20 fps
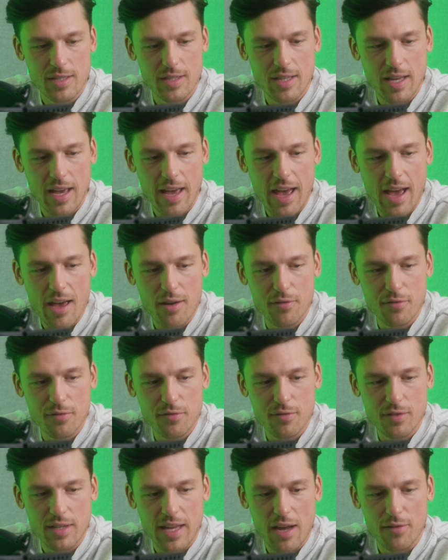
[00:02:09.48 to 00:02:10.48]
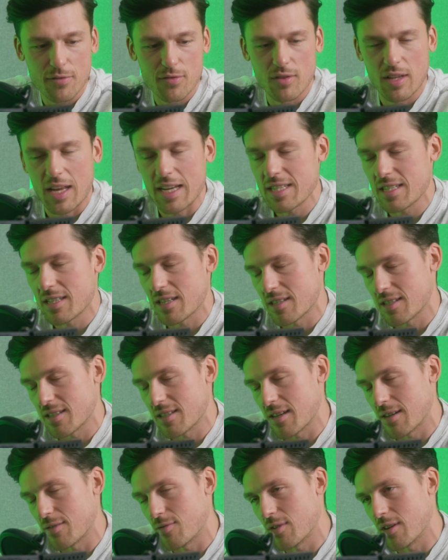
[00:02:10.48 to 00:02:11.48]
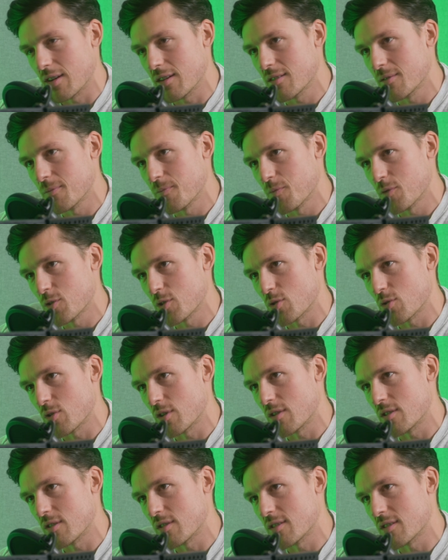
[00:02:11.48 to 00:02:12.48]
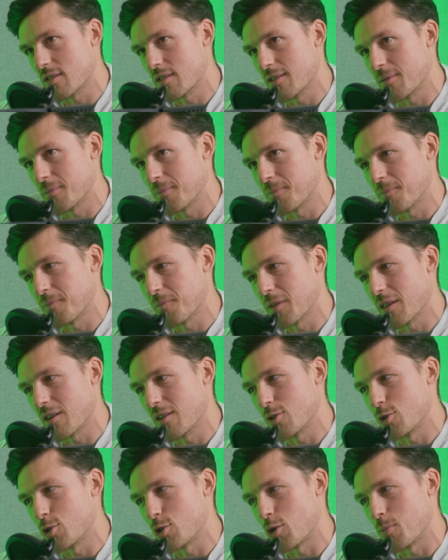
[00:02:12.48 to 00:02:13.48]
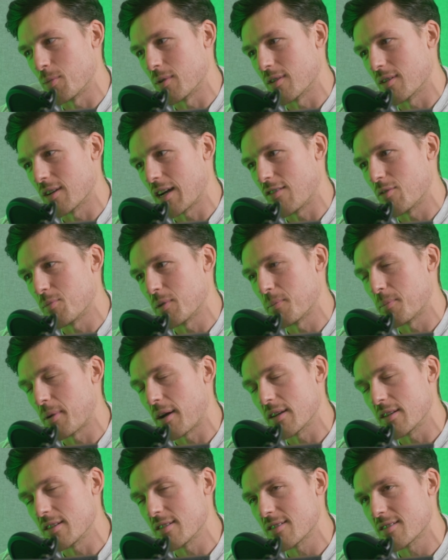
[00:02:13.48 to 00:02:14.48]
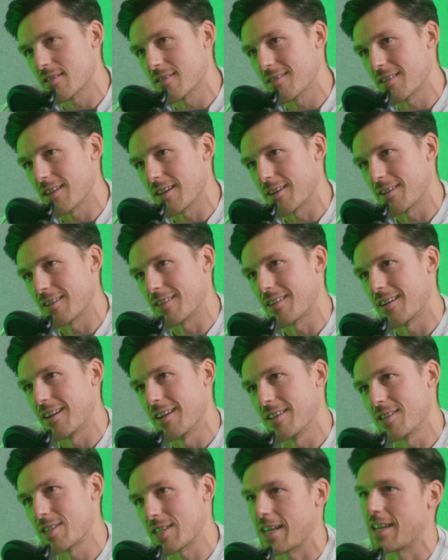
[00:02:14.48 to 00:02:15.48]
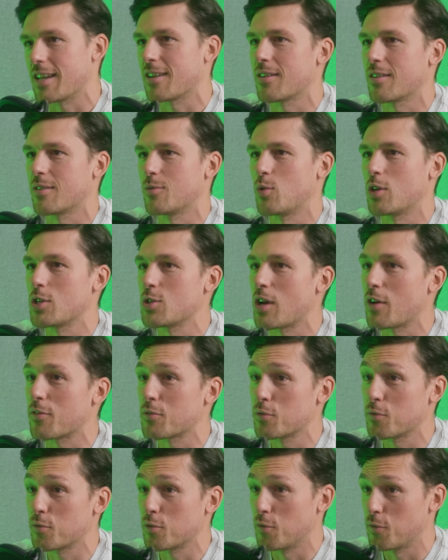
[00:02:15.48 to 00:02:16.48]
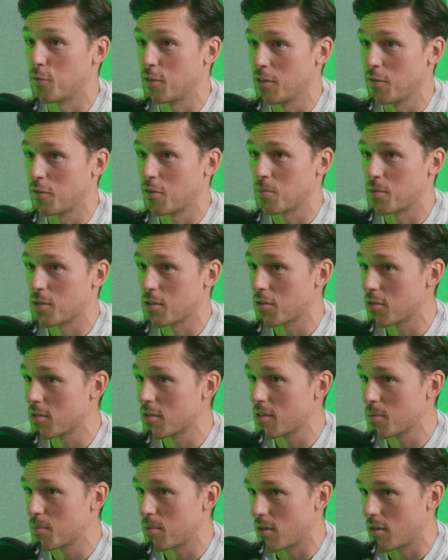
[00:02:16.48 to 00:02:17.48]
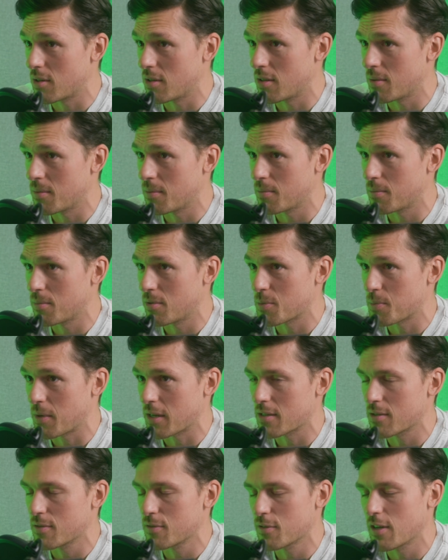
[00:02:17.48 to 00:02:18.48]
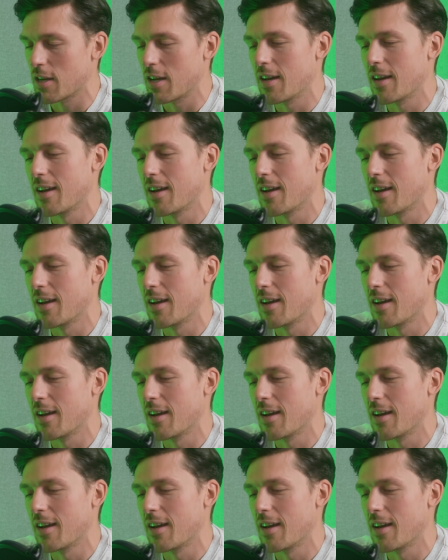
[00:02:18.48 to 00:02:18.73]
they have to license that, right? So there is German government bodies. They are saying what you have to fulfill from security perspective,